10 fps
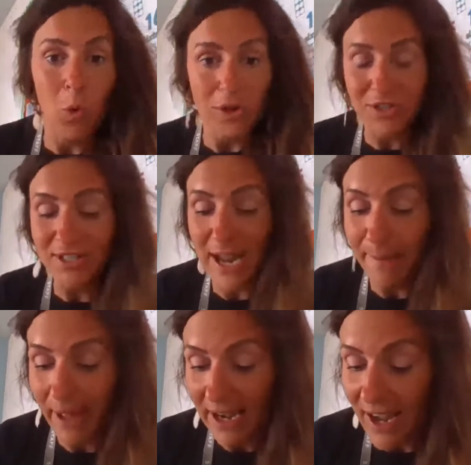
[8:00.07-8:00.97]
reward today,
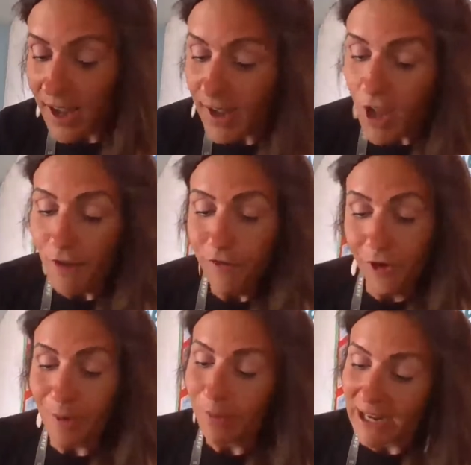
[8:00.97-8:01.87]
Bella,
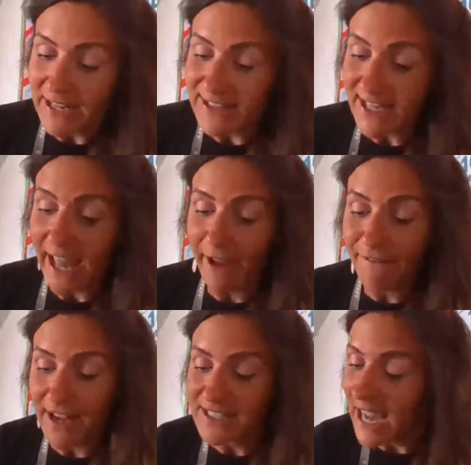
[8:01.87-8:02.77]
for completing a
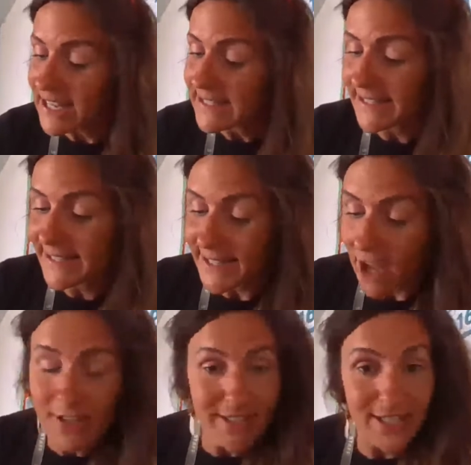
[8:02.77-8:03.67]
fantastic
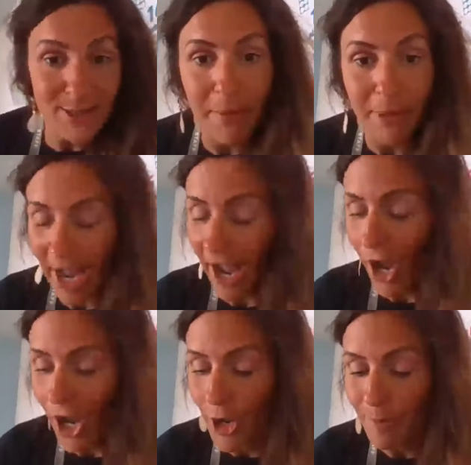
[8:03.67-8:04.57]
science experiment at
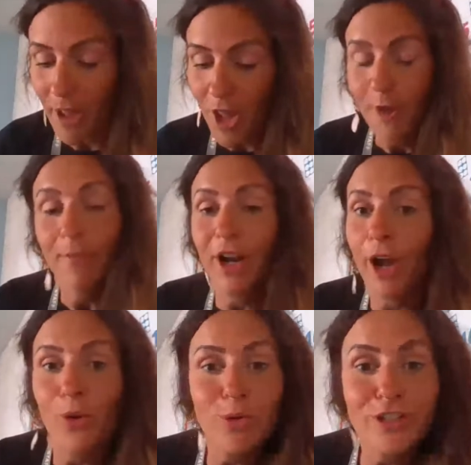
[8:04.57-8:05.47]
home, but
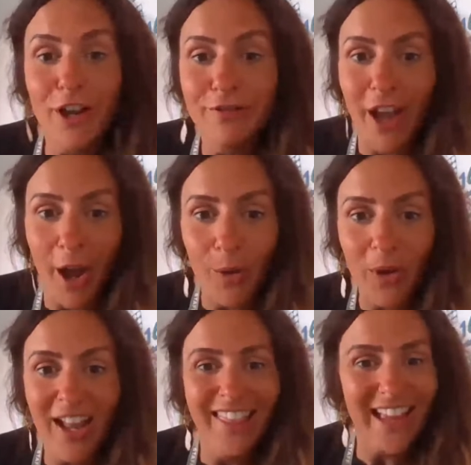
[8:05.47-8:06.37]
I also know
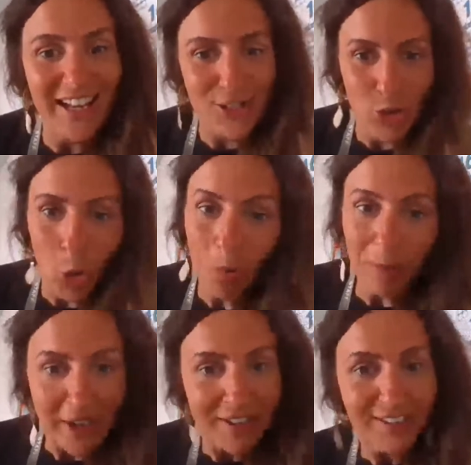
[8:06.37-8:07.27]
that it's your
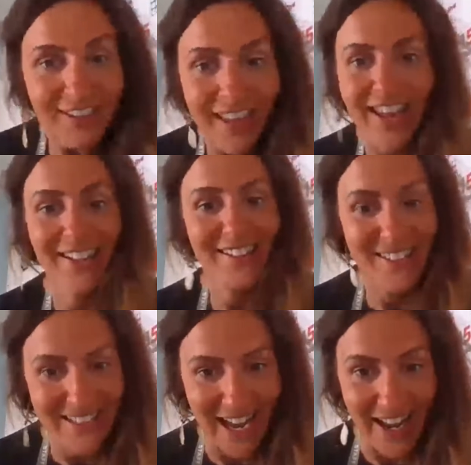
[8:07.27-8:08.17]
birthday
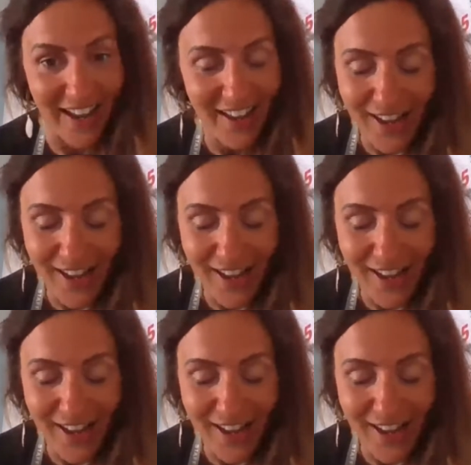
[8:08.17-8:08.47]
today.